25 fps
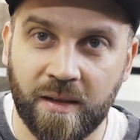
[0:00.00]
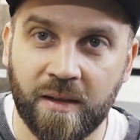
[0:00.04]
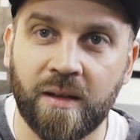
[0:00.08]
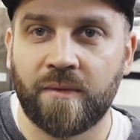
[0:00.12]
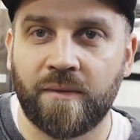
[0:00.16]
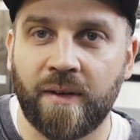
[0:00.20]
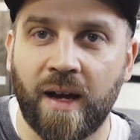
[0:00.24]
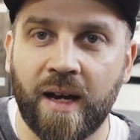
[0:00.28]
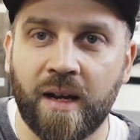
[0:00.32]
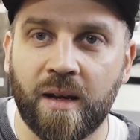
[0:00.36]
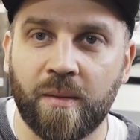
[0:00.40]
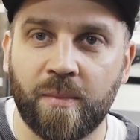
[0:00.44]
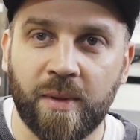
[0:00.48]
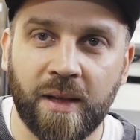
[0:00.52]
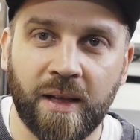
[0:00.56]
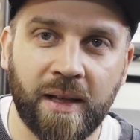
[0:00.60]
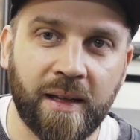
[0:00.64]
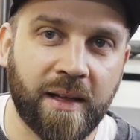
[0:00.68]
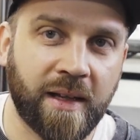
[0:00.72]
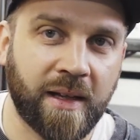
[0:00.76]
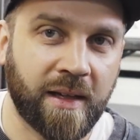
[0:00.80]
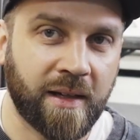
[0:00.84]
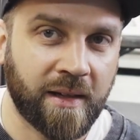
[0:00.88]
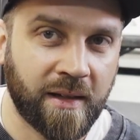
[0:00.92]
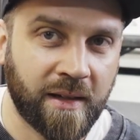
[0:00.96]
find a
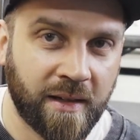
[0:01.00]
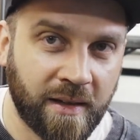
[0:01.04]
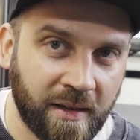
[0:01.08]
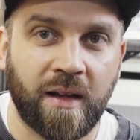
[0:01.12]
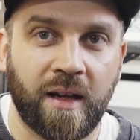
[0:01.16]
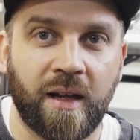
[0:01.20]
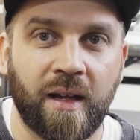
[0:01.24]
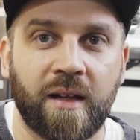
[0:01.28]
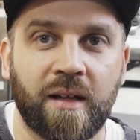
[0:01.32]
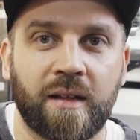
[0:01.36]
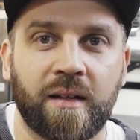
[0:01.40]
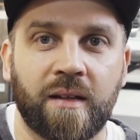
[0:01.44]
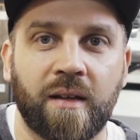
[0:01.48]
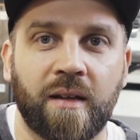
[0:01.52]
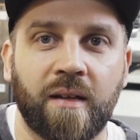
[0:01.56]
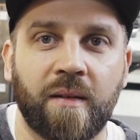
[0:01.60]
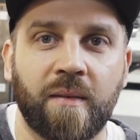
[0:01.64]
building and